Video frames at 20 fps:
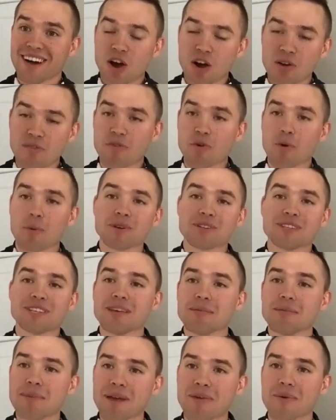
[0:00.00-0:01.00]
our former
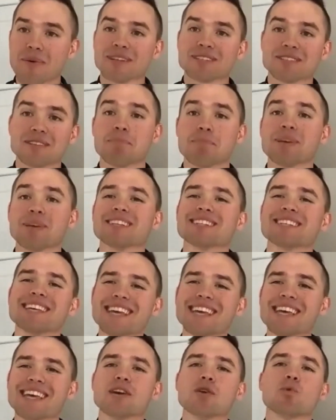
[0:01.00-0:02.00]
teammate, rest in
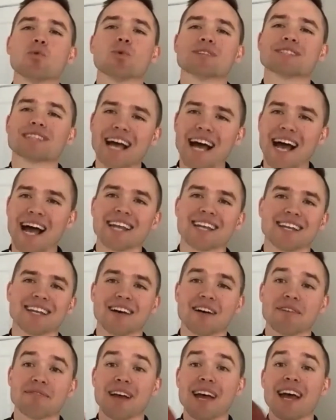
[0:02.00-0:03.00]
peace, he was kind
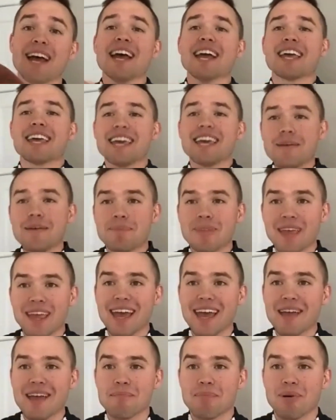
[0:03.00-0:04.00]
enough to keep the
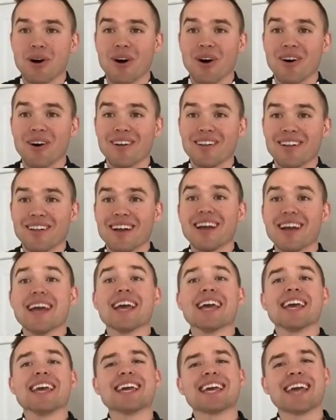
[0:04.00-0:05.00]
game ball.
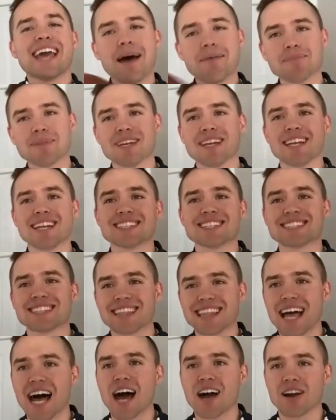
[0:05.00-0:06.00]
He kept it in his
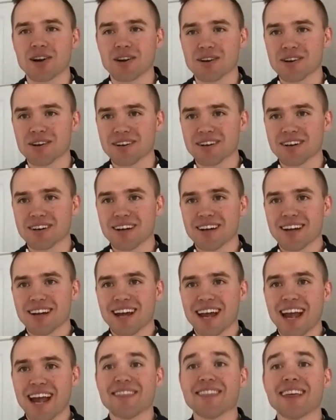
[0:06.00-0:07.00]
locker,
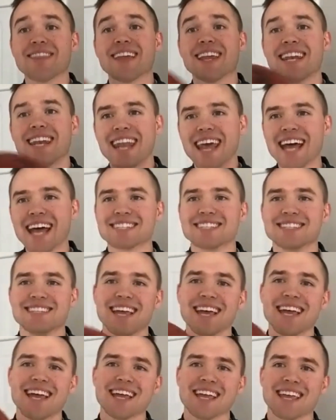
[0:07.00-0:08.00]
and then the next
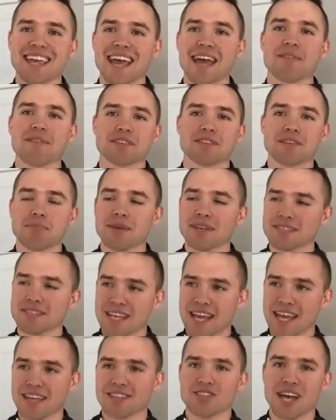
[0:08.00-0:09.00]
day gave it to me and
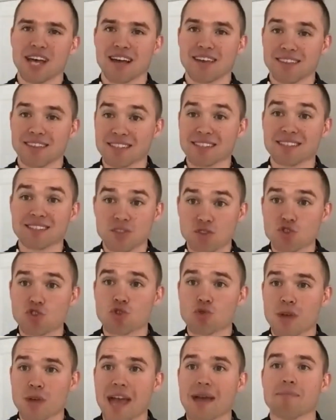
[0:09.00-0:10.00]
said, "Hey, Jack, this is the
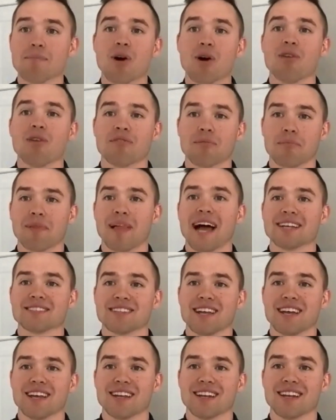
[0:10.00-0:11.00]
true game ball from
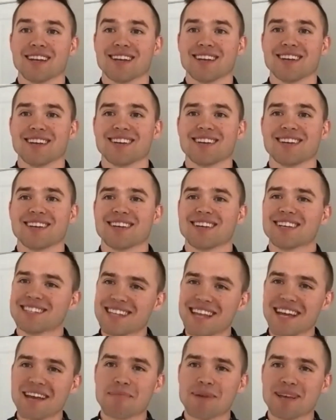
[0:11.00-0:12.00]
last night."
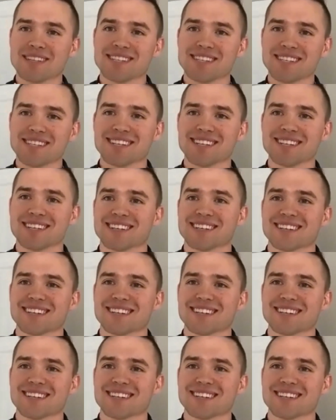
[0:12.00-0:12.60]
Isn't that amazing?